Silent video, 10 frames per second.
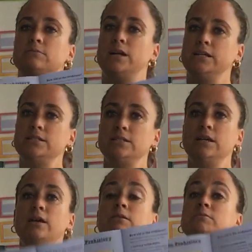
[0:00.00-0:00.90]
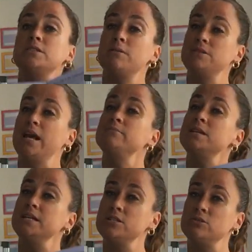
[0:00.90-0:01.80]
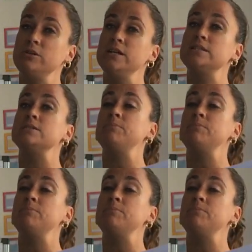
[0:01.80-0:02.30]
right? Sometimes history is